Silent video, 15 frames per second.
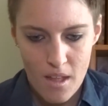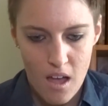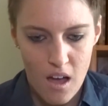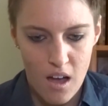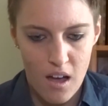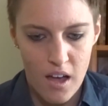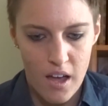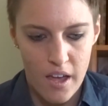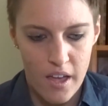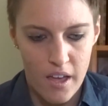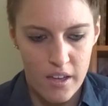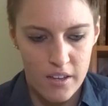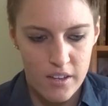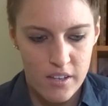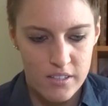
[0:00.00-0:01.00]

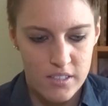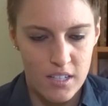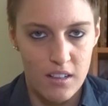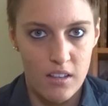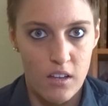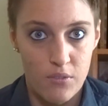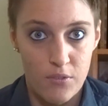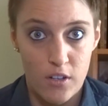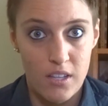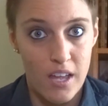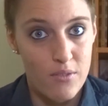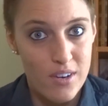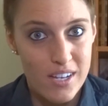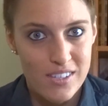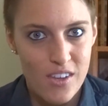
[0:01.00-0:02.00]
I did a lot of
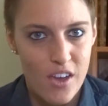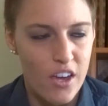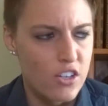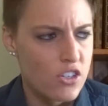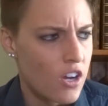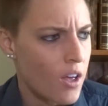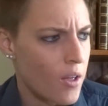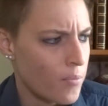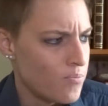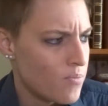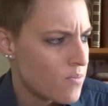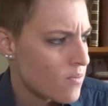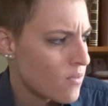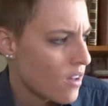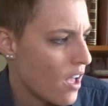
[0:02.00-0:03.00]
online research
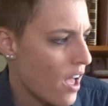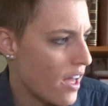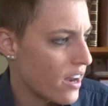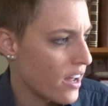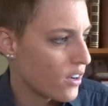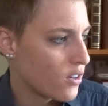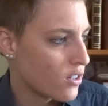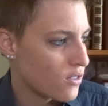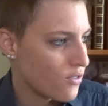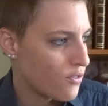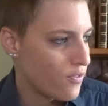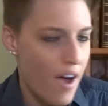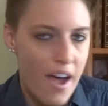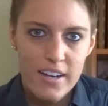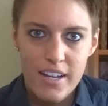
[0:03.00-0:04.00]
and I couldn't
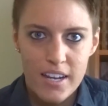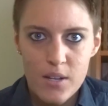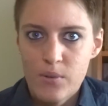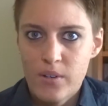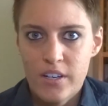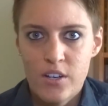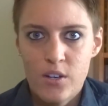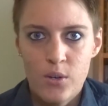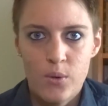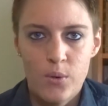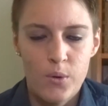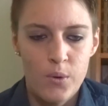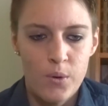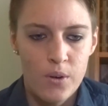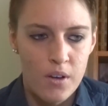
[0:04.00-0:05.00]
find anyone
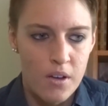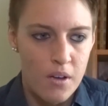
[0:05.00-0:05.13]
who